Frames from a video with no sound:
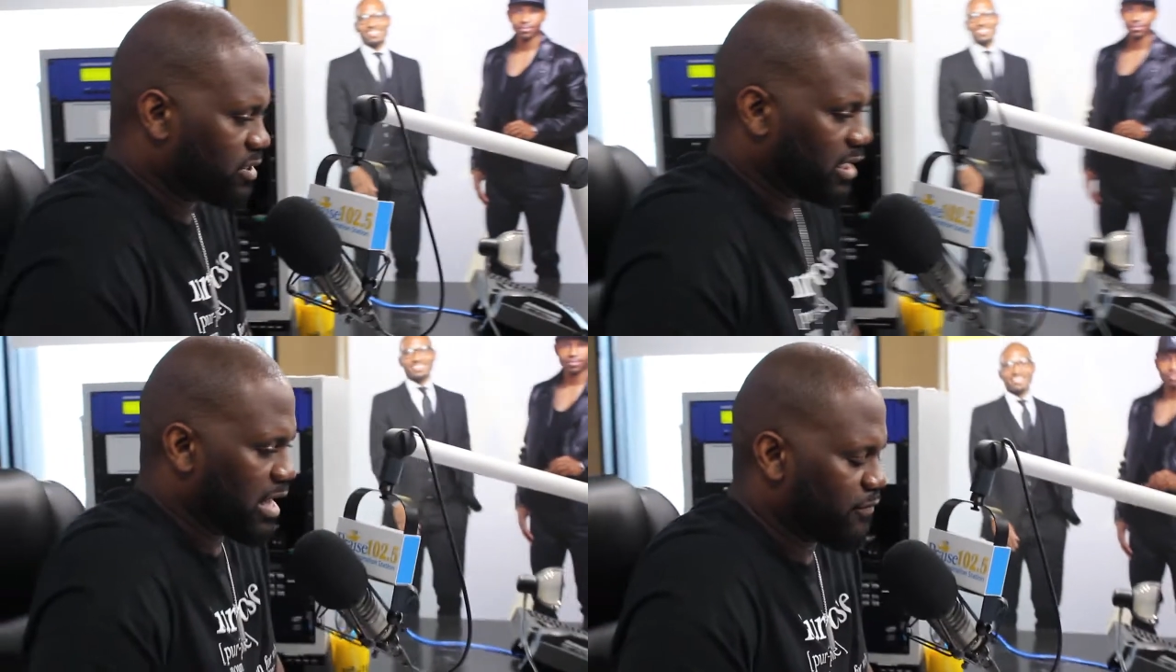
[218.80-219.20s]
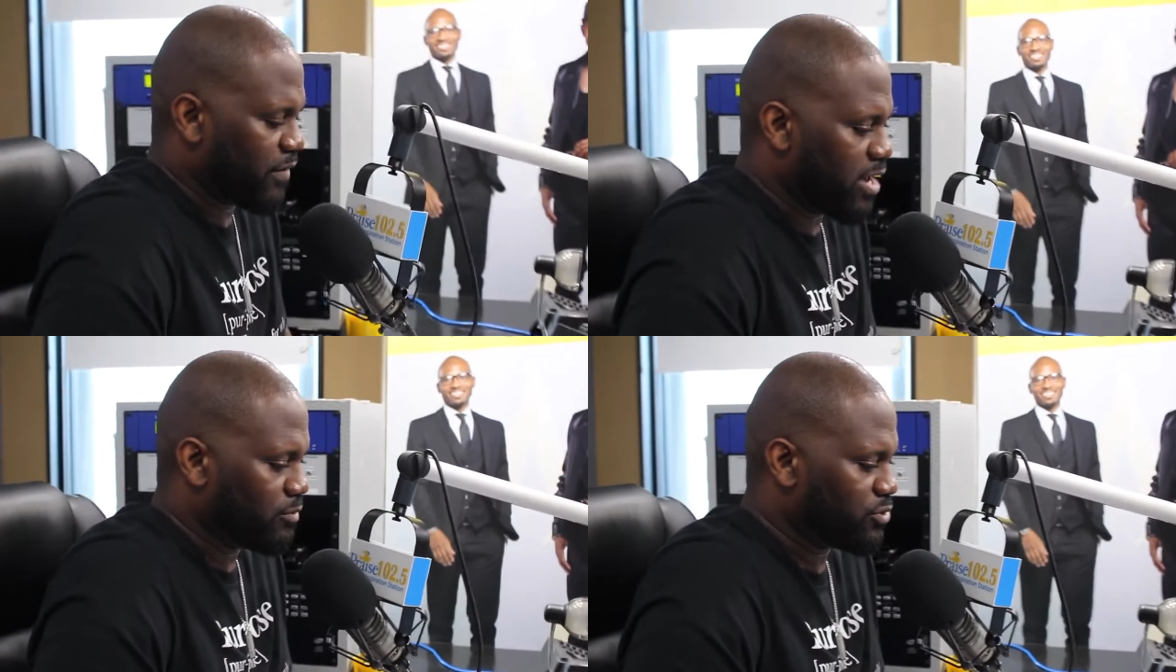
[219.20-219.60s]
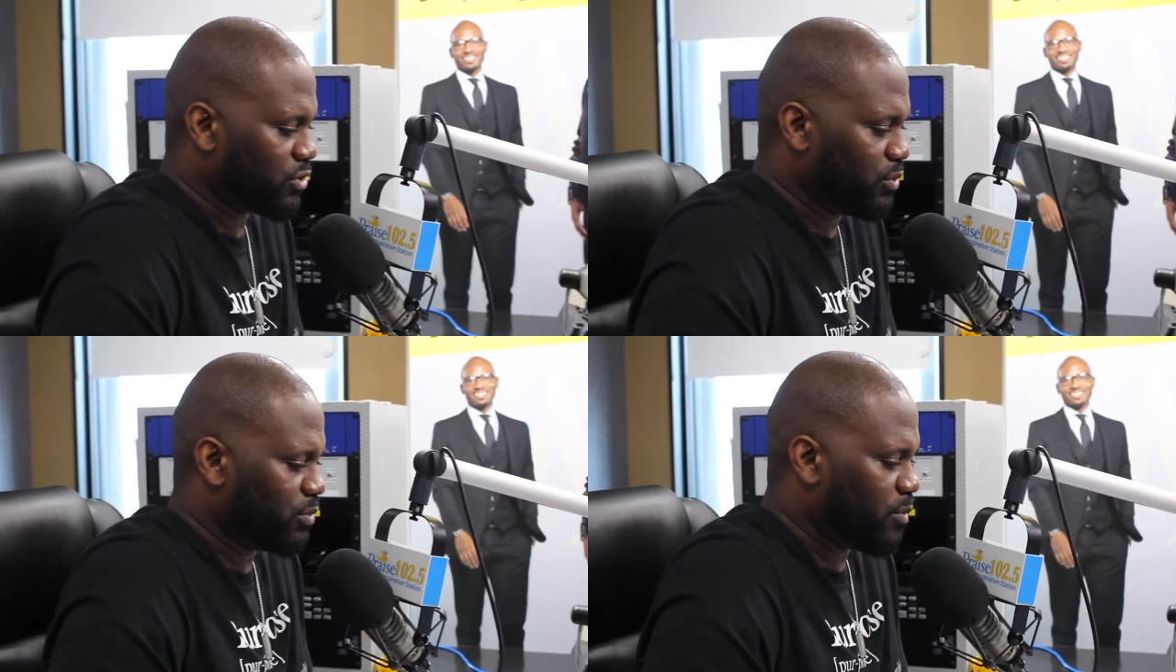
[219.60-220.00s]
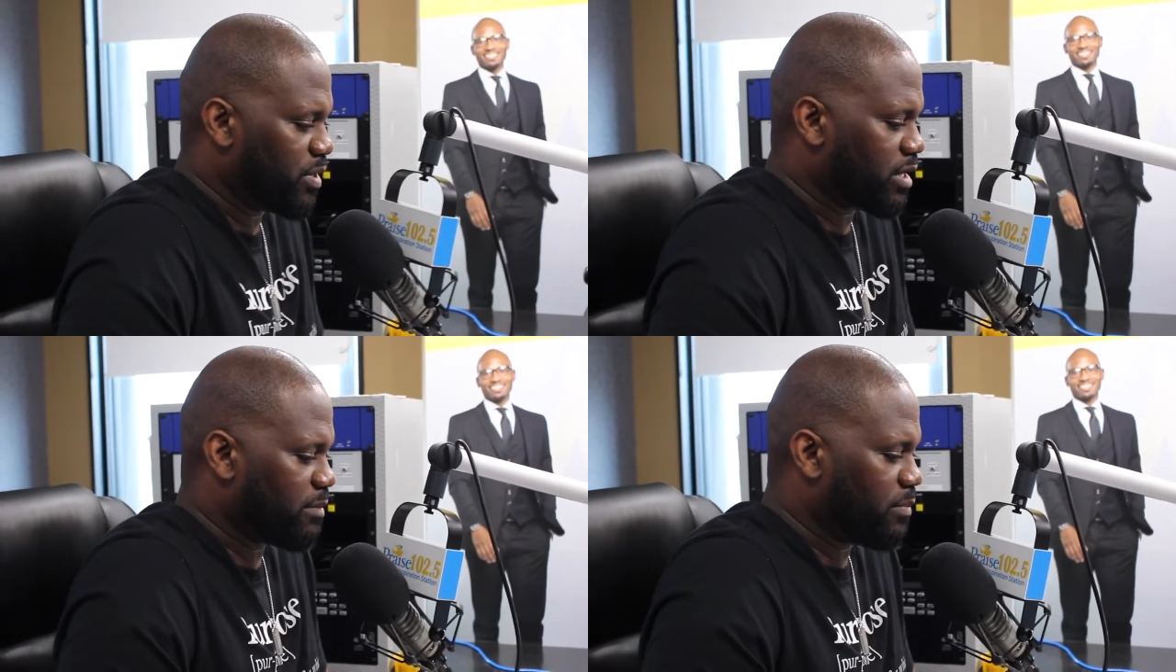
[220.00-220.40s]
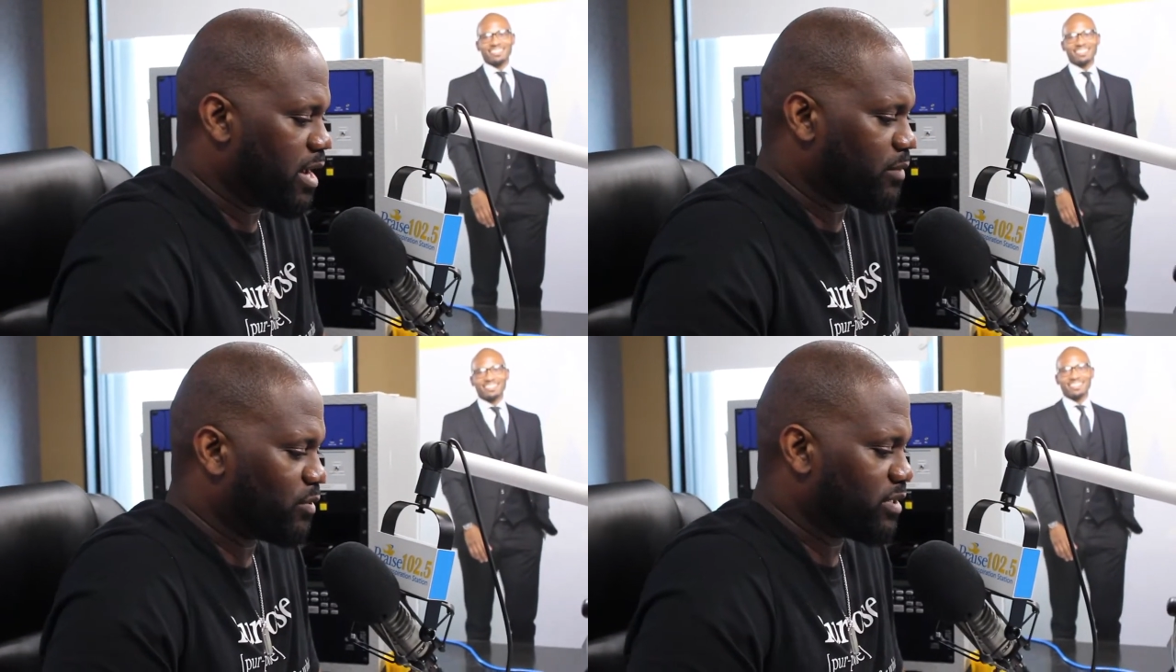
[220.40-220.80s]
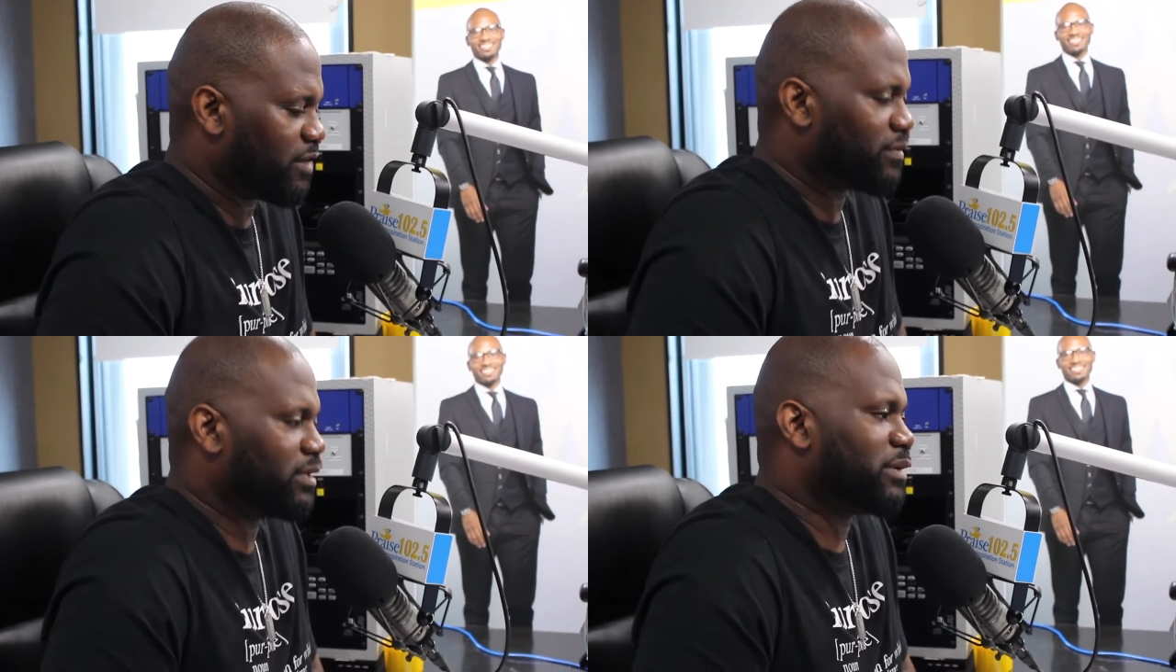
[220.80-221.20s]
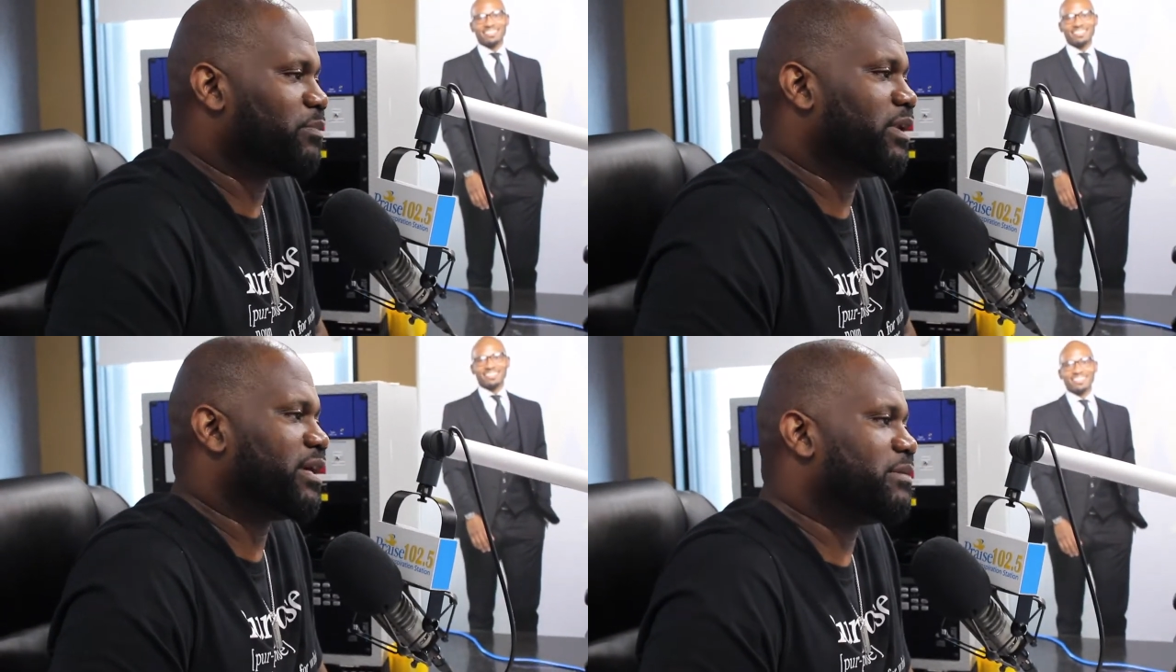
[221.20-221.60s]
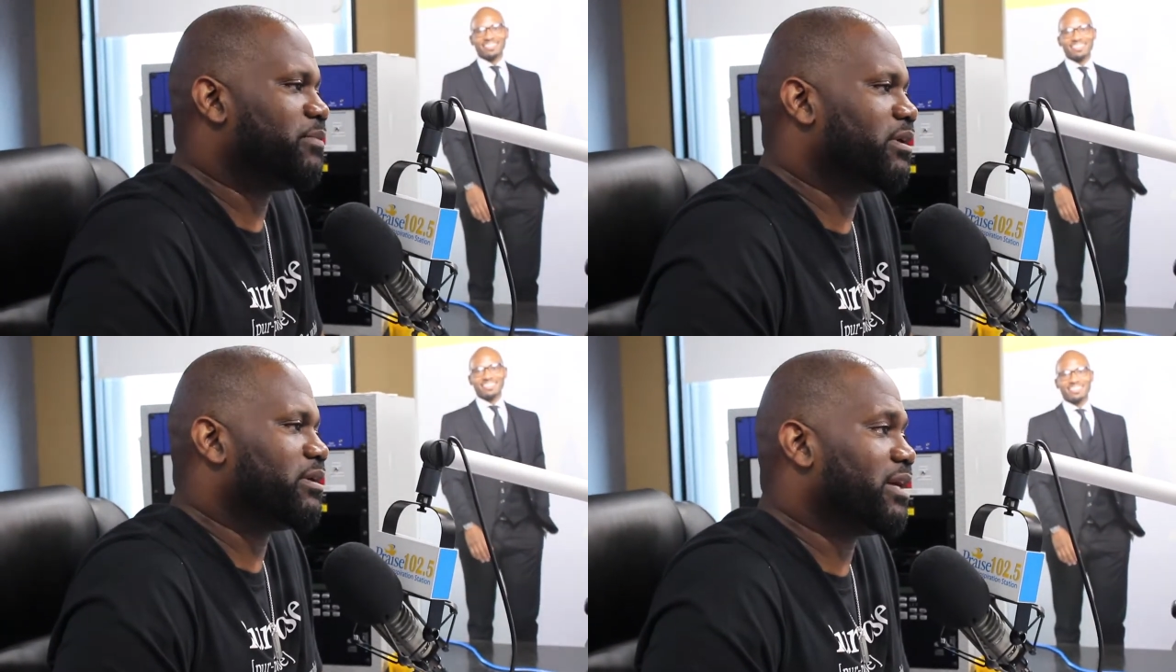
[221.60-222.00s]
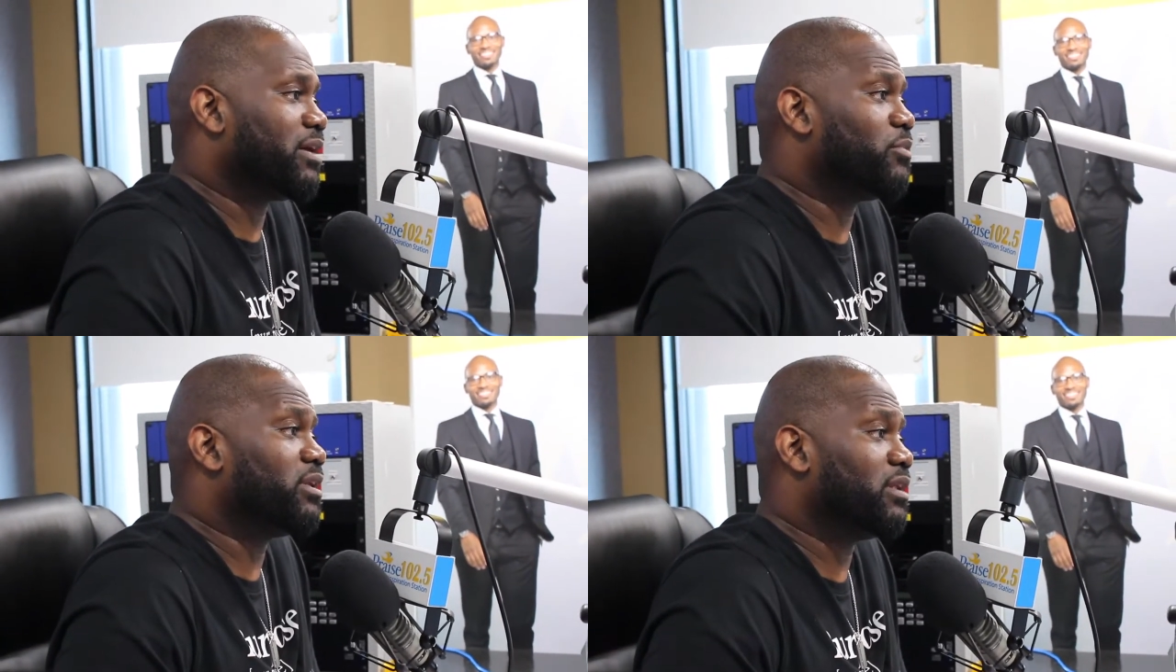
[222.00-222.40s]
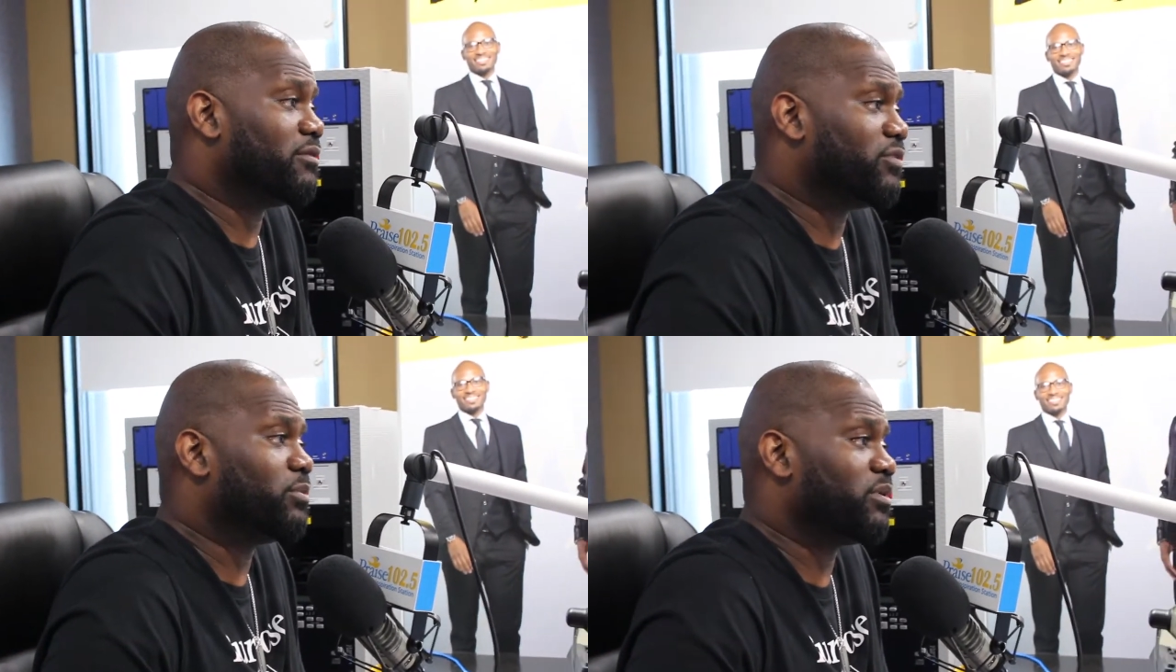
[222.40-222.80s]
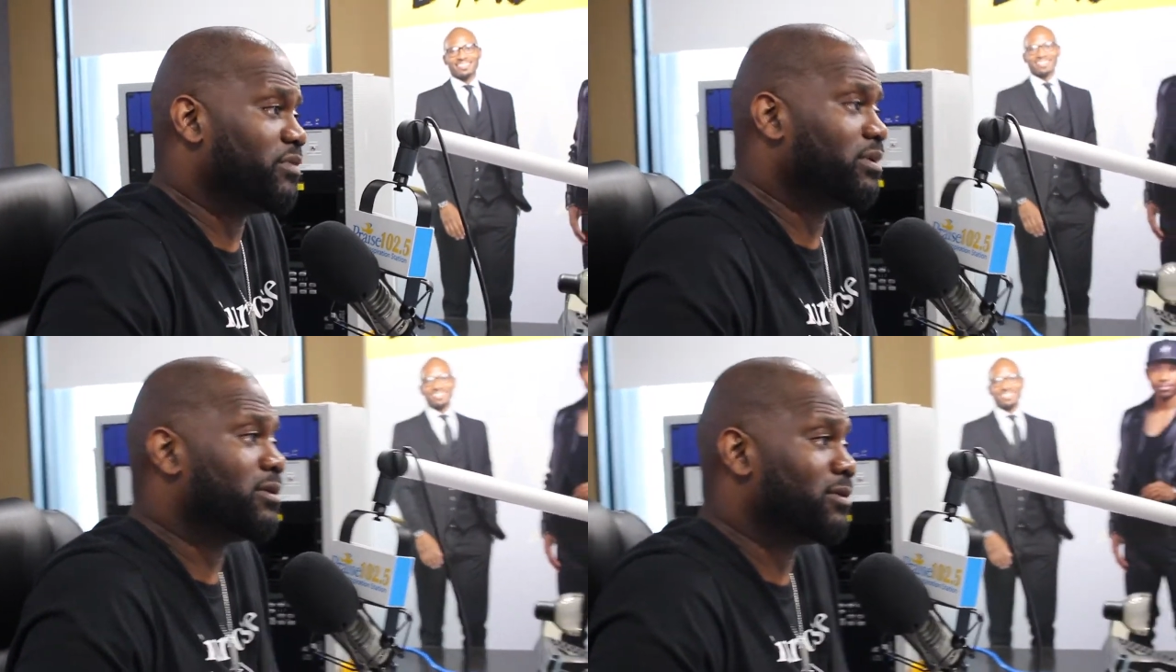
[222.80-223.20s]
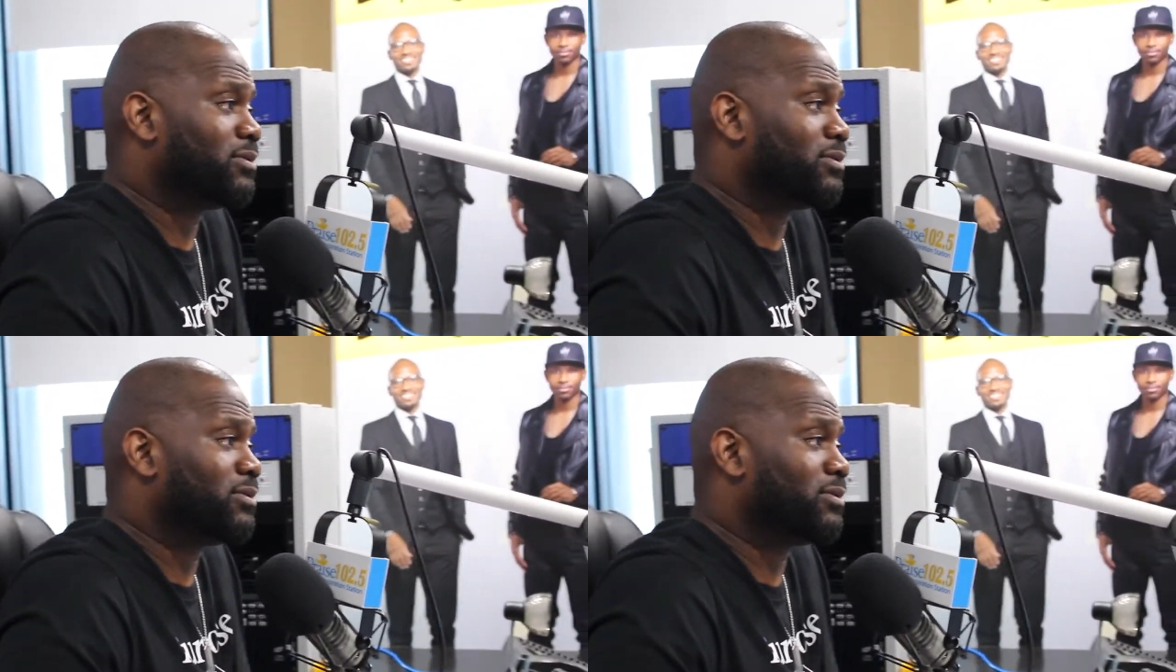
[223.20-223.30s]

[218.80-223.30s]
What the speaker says: Till I Found You, and when we come back, we'll definitely play it. But hey, we love you. We really do.